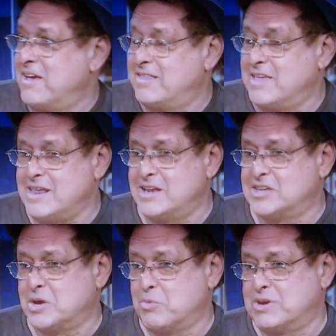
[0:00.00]
and they needed
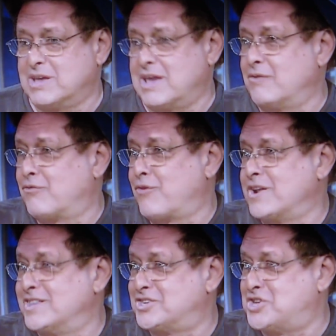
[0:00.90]
someone to get in
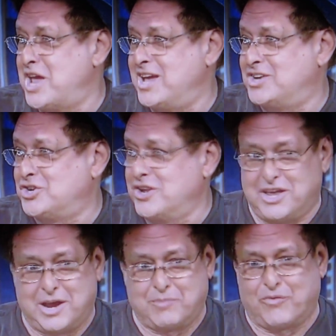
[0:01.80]
front of the stage
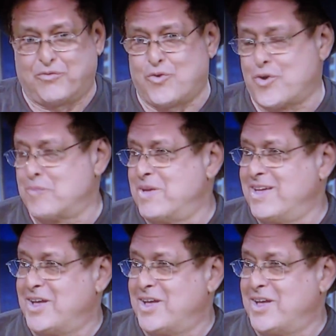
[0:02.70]
and perform